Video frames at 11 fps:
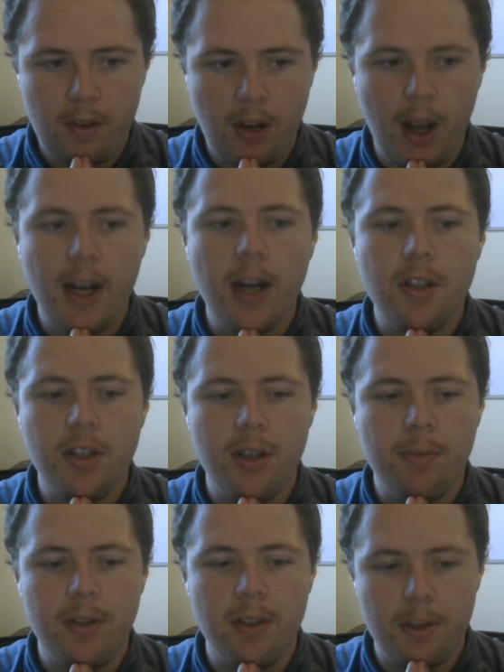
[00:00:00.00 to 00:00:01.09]
I kind of
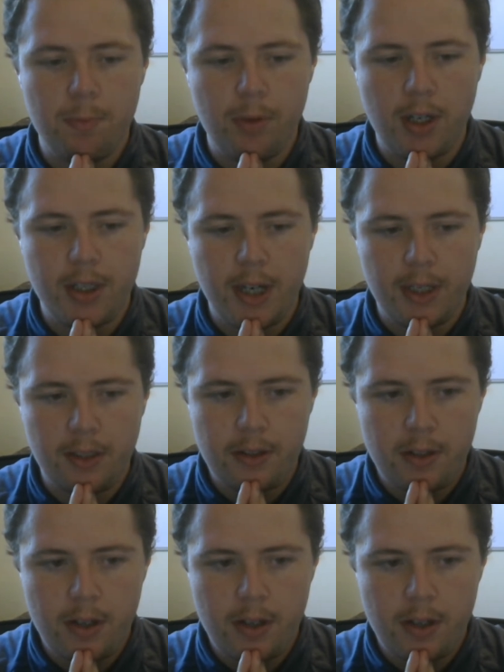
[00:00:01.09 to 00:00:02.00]
jumped into this project